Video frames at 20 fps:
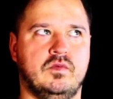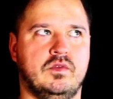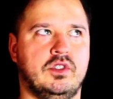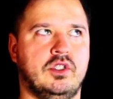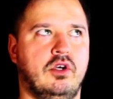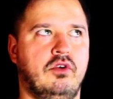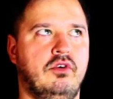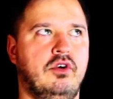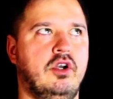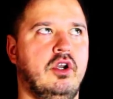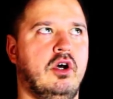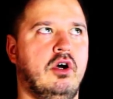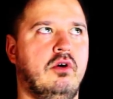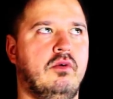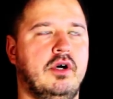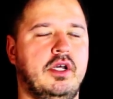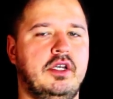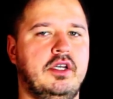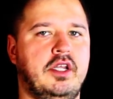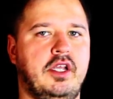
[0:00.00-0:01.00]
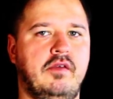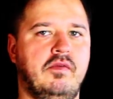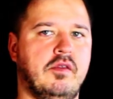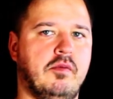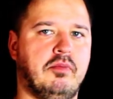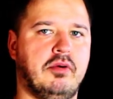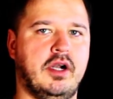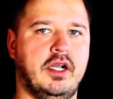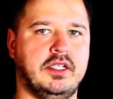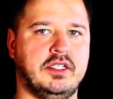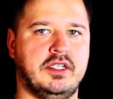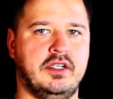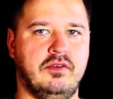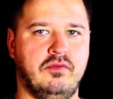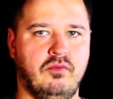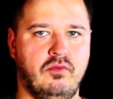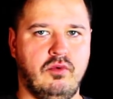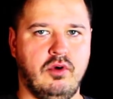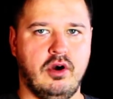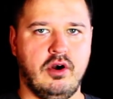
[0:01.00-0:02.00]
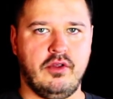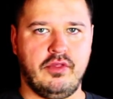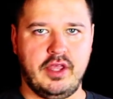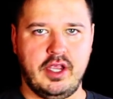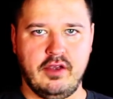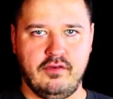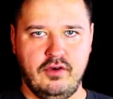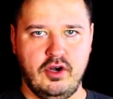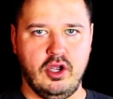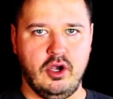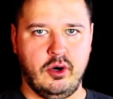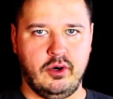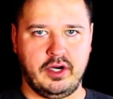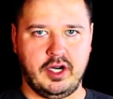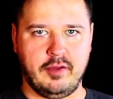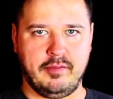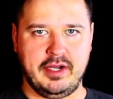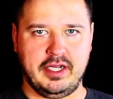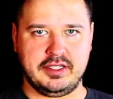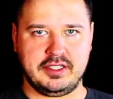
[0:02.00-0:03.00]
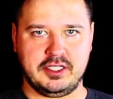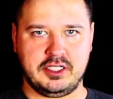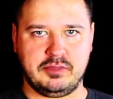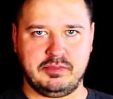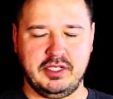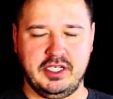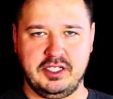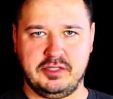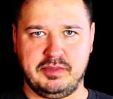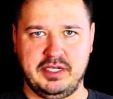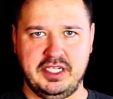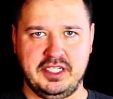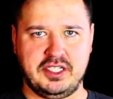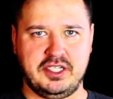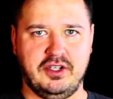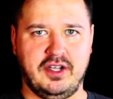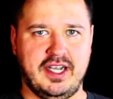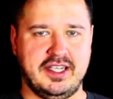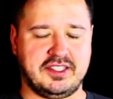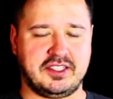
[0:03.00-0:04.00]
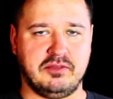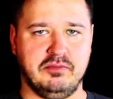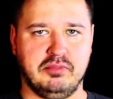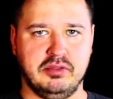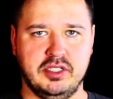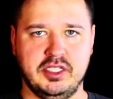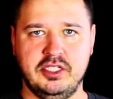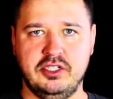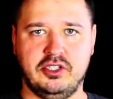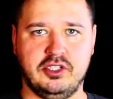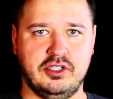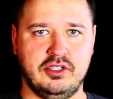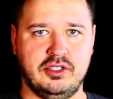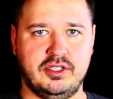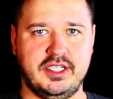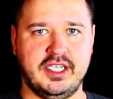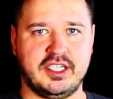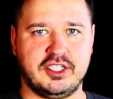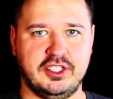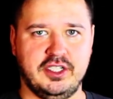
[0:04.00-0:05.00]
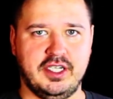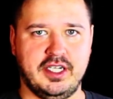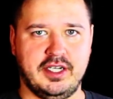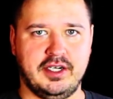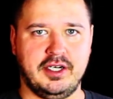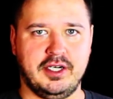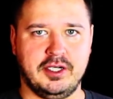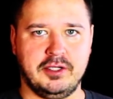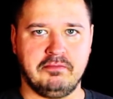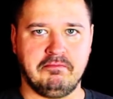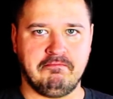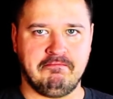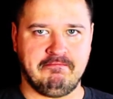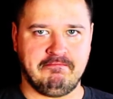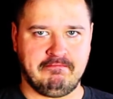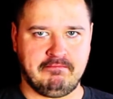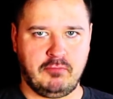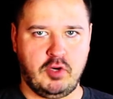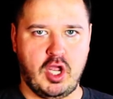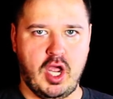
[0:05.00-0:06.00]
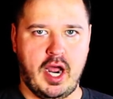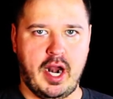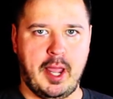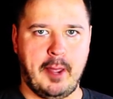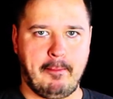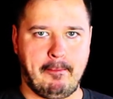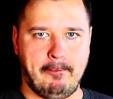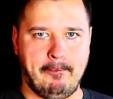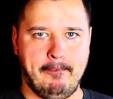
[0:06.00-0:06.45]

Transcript: So no one deemed the president worthy of knowing about this place, but he still has complete jurisdiction down here. Got it.